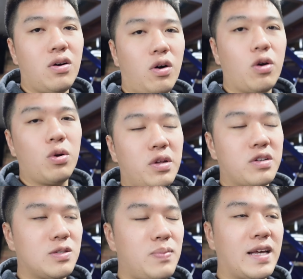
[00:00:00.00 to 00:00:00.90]
oil
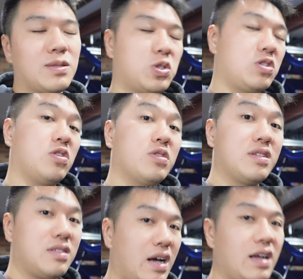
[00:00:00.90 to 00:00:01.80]
in a space which is not
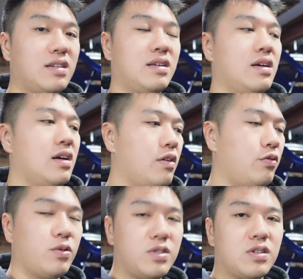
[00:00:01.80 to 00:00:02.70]
designed
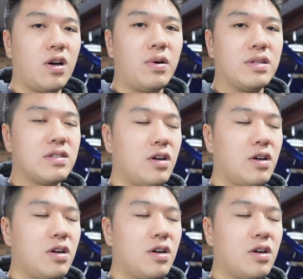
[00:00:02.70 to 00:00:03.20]
for it to go in.